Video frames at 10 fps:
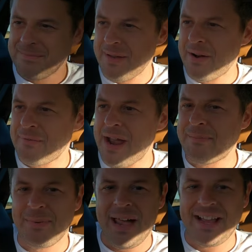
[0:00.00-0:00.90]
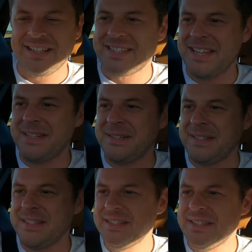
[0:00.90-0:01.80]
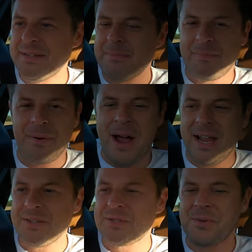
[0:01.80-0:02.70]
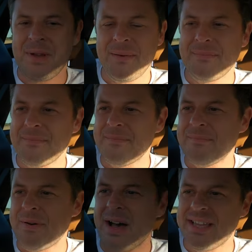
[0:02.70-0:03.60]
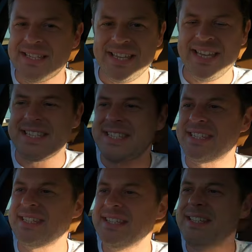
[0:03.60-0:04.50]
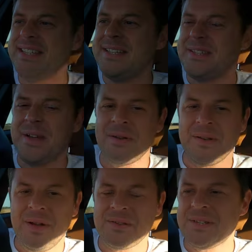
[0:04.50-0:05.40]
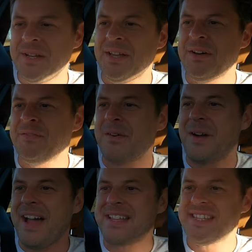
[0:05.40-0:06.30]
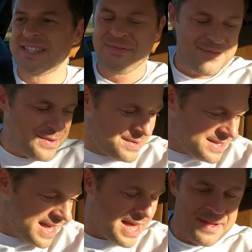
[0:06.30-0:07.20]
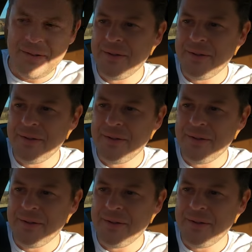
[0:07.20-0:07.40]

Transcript: A bit of red plankton, brine shrimp, mysis. So lots of little varieties of food there.